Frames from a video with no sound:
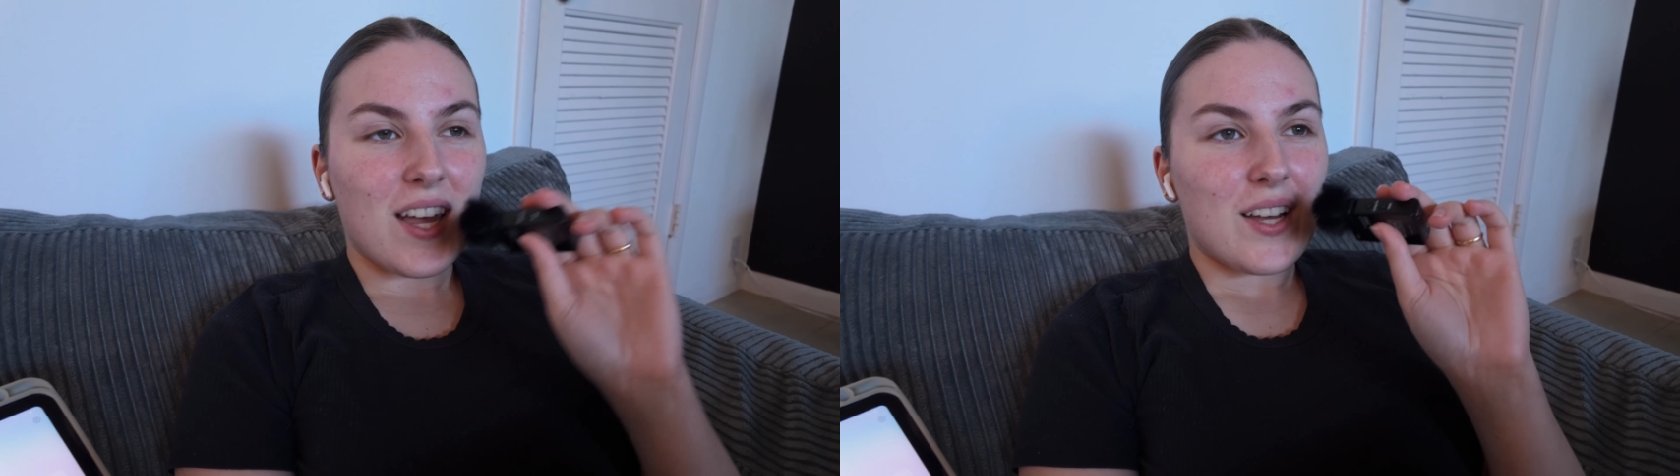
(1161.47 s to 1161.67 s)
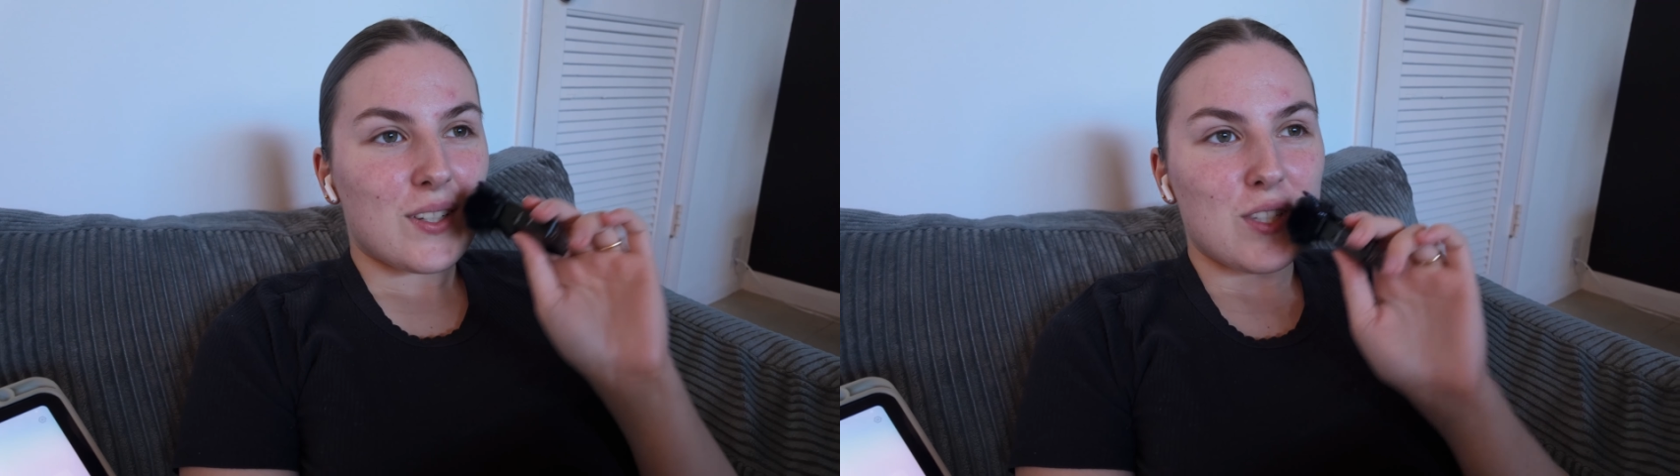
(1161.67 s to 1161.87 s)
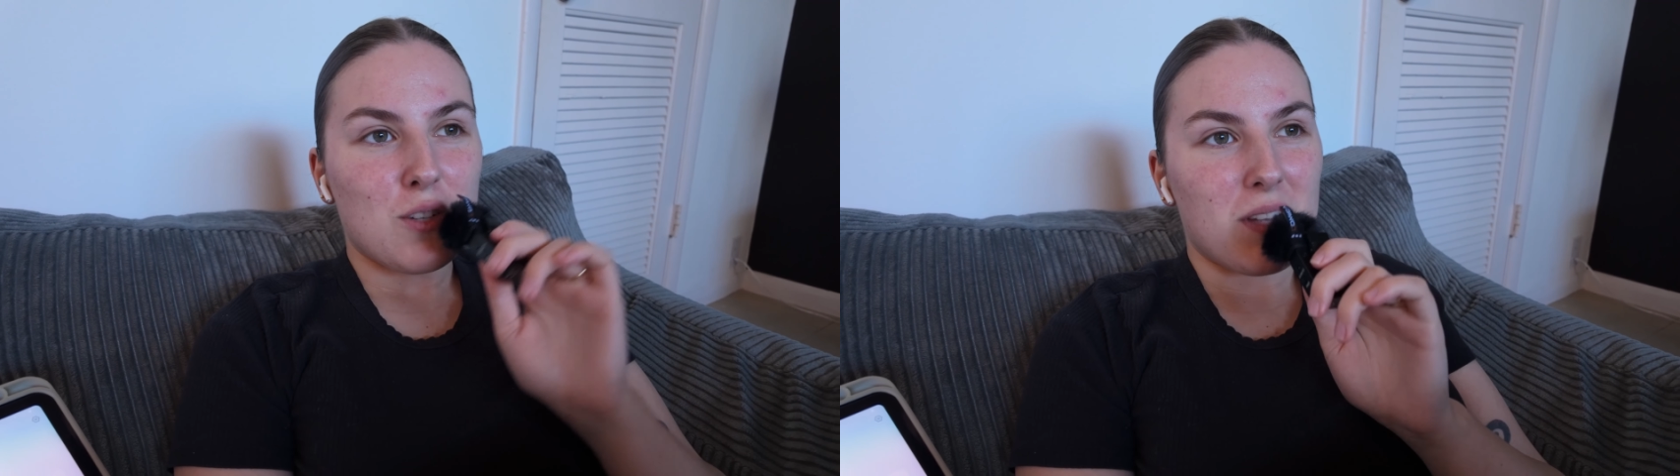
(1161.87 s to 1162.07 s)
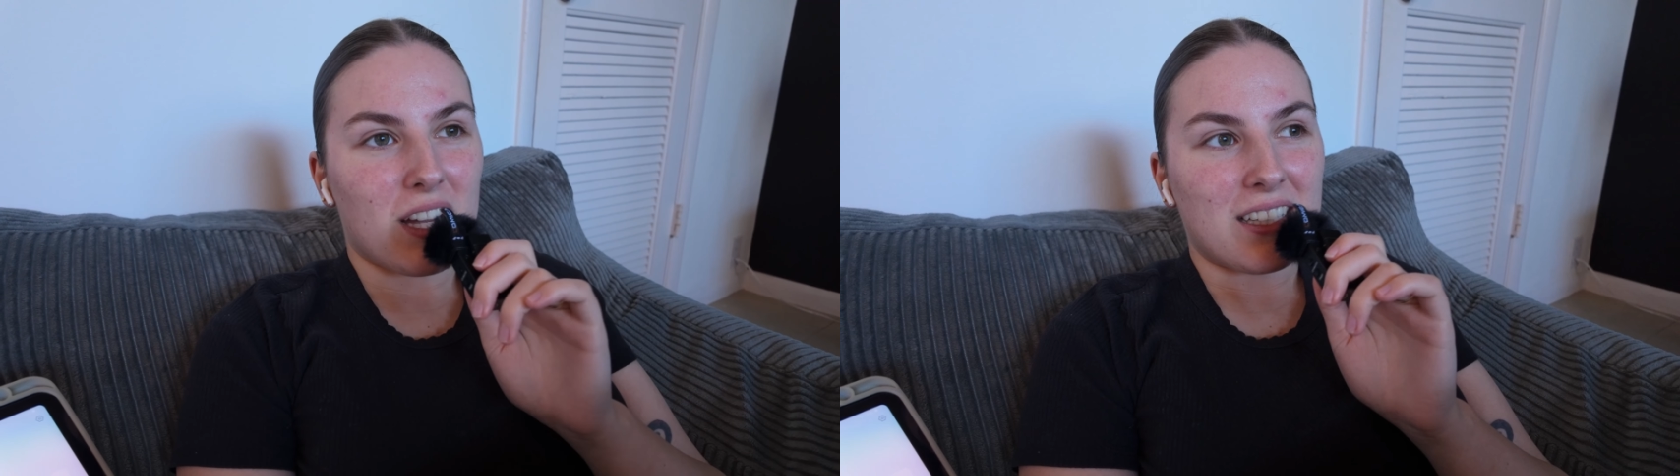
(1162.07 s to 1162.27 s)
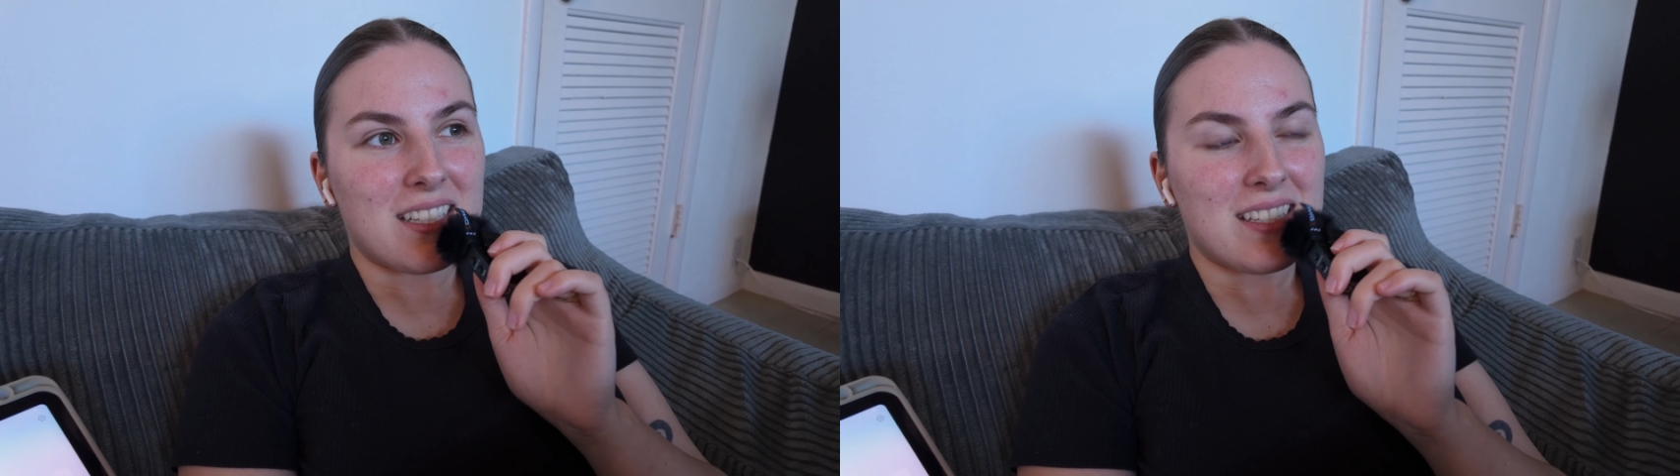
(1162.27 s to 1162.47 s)
to be
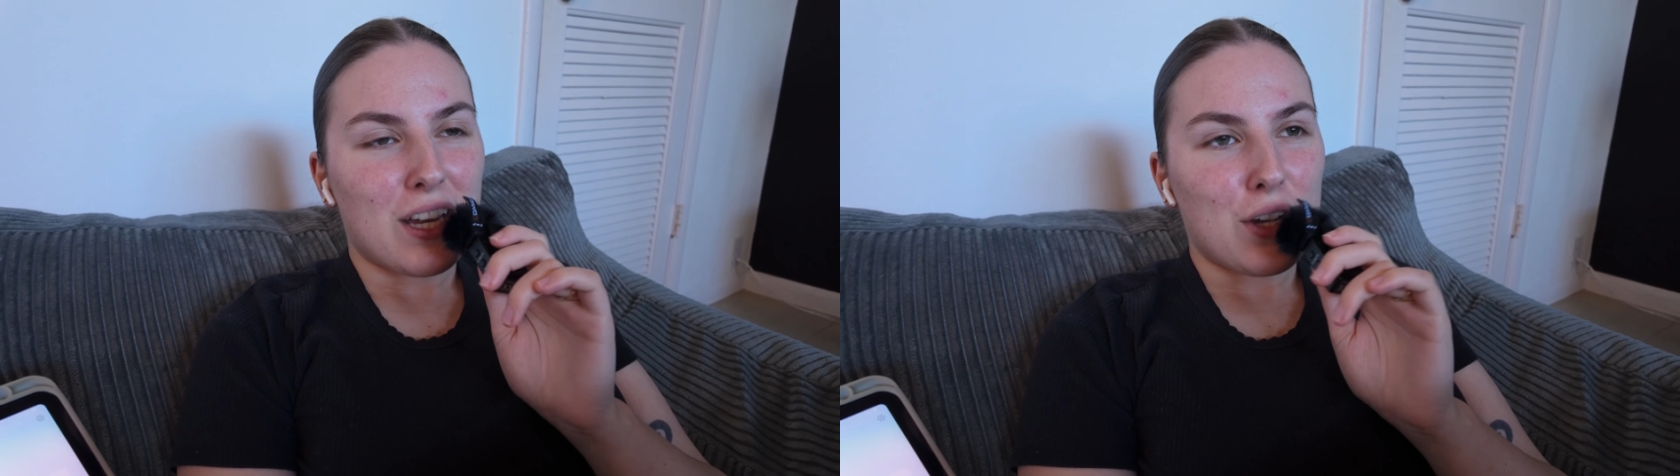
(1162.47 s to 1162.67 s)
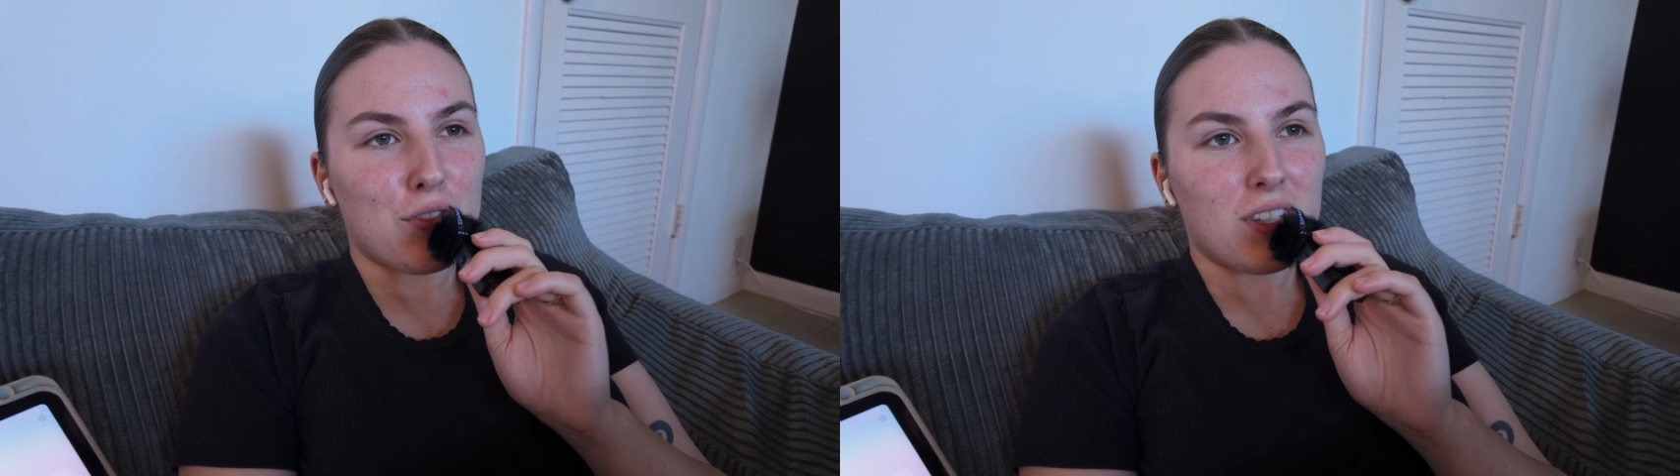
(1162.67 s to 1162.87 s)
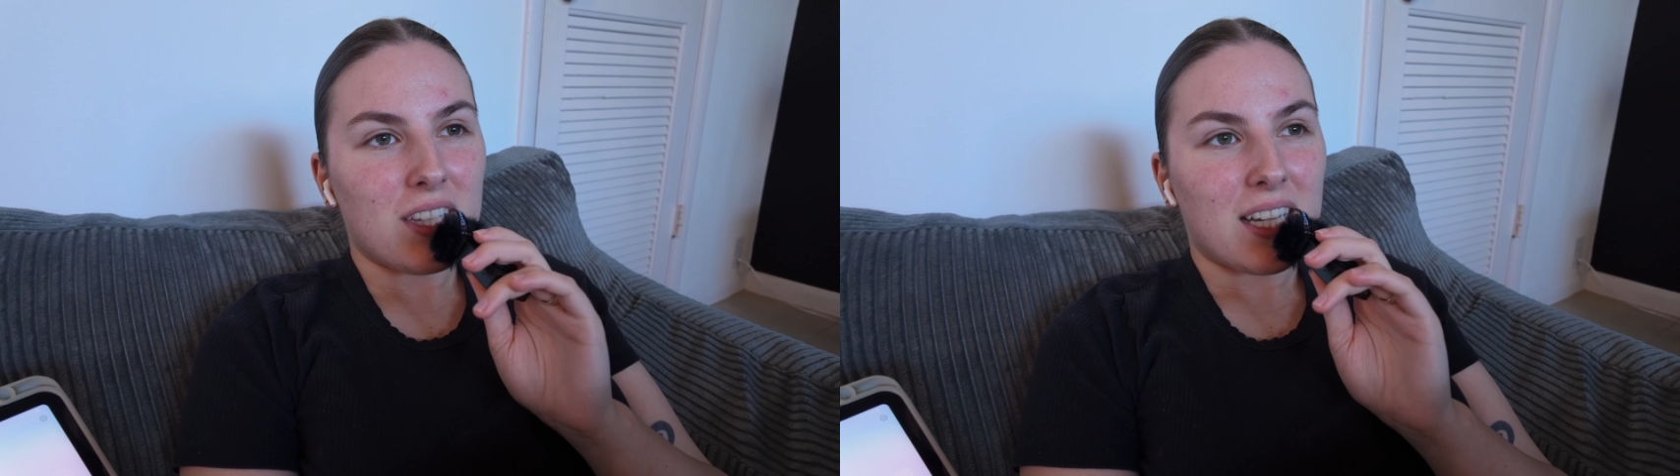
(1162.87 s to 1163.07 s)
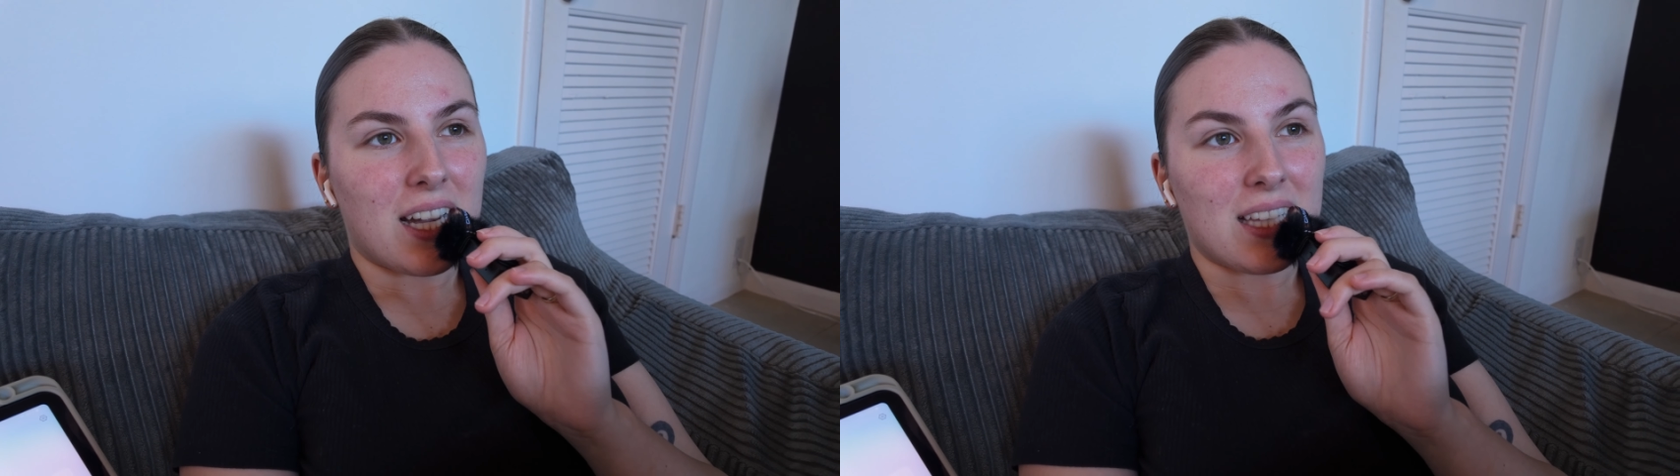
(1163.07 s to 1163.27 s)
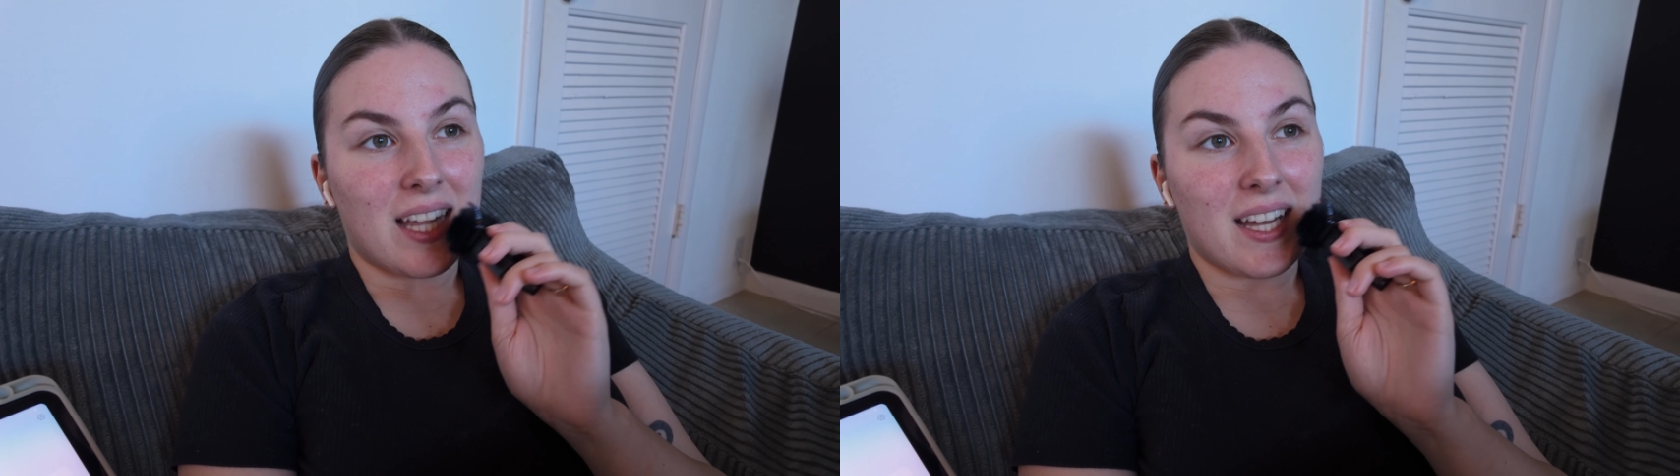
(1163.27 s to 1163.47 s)
honest, I feel like I
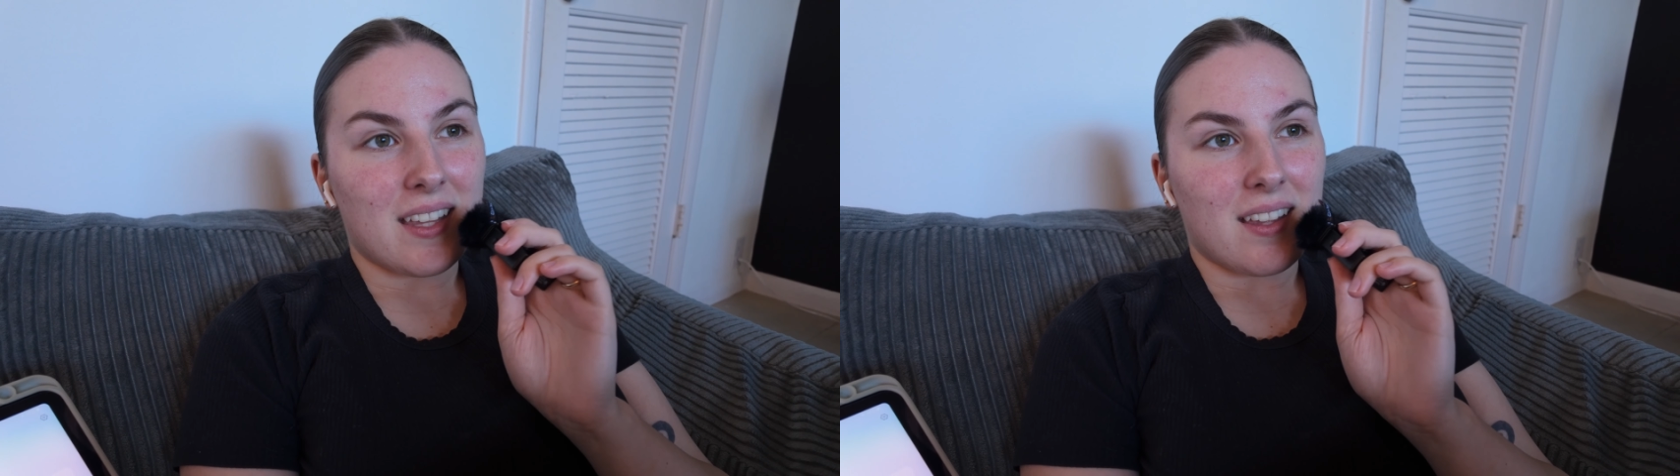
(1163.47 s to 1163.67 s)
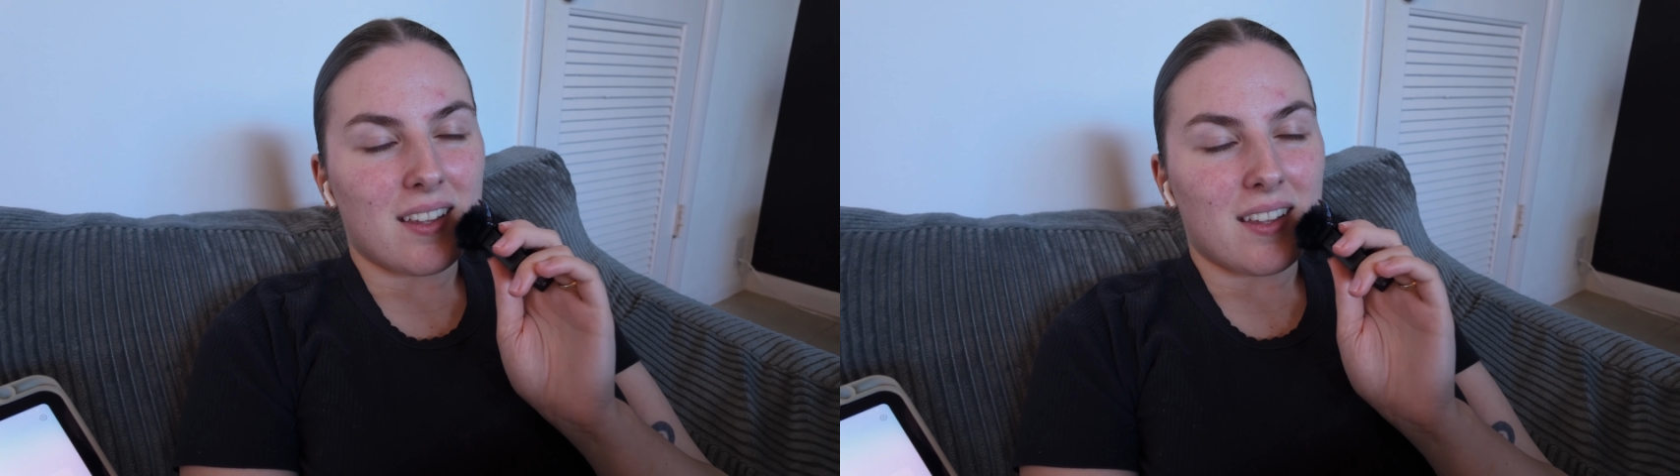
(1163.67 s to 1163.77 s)
like